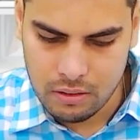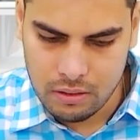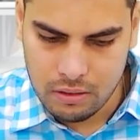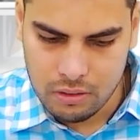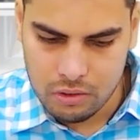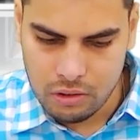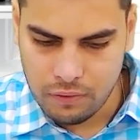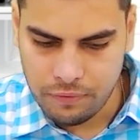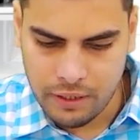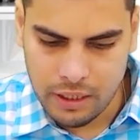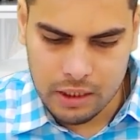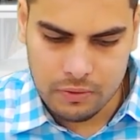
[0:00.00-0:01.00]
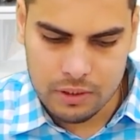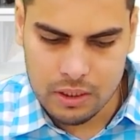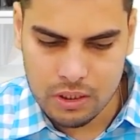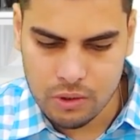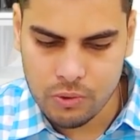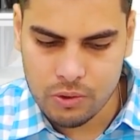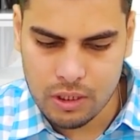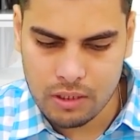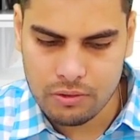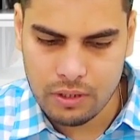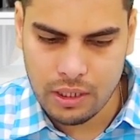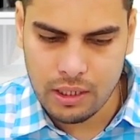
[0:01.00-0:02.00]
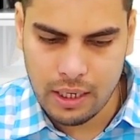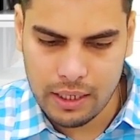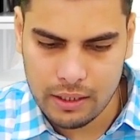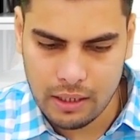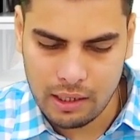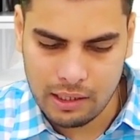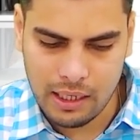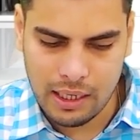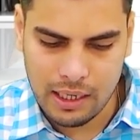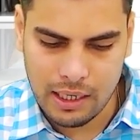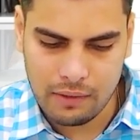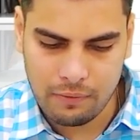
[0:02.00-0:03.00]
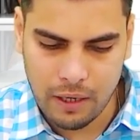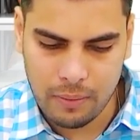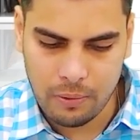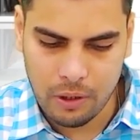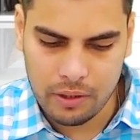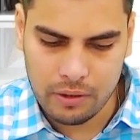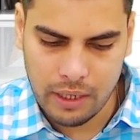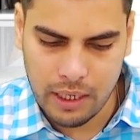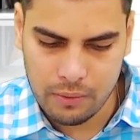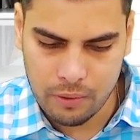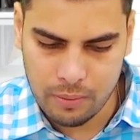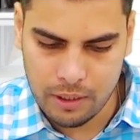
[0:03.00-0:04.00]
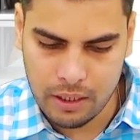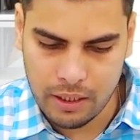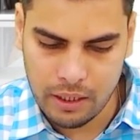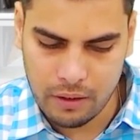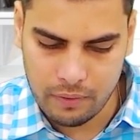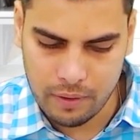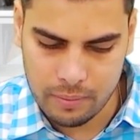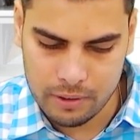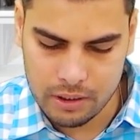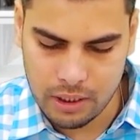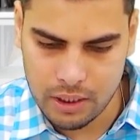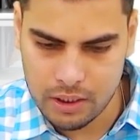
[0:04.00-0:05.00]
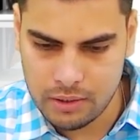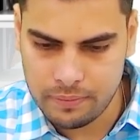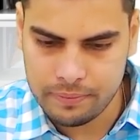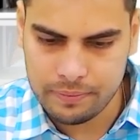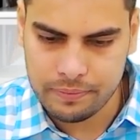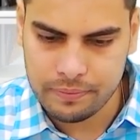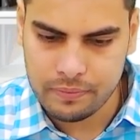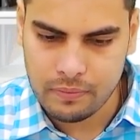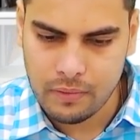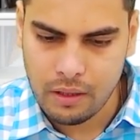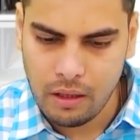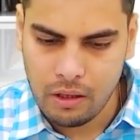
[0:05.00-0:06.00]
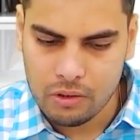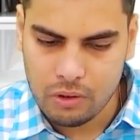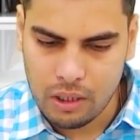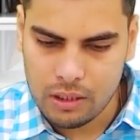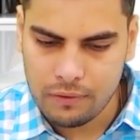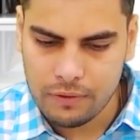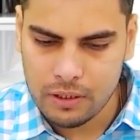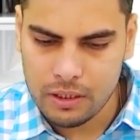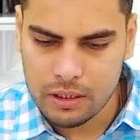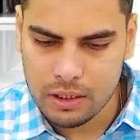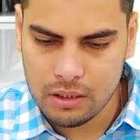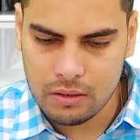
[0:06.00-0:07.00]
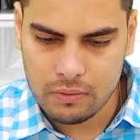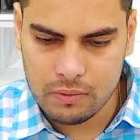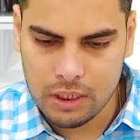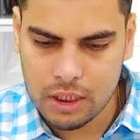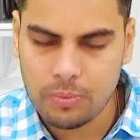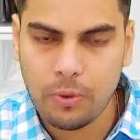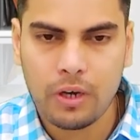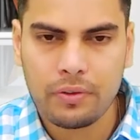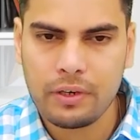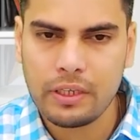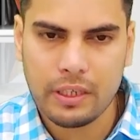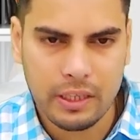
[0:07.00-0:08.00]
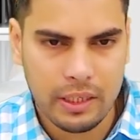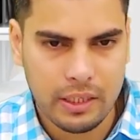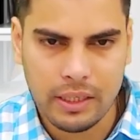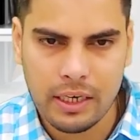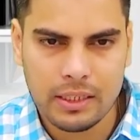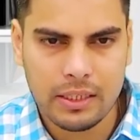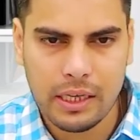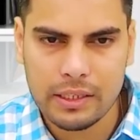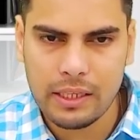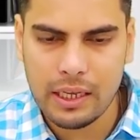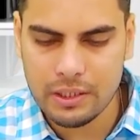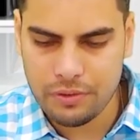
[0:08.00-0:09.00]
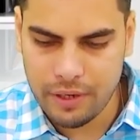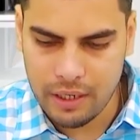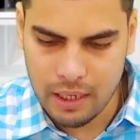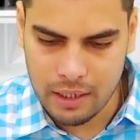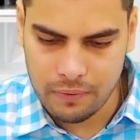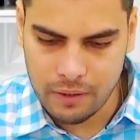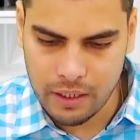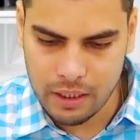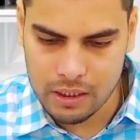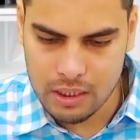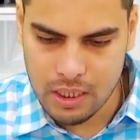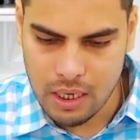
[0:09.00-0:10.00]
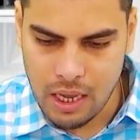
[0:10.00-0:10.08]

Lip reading: So the fittings which is used in street light, okay, again 5.38 would be the rate of depreciation. So other furniture 6.33, that is other than street light fittings.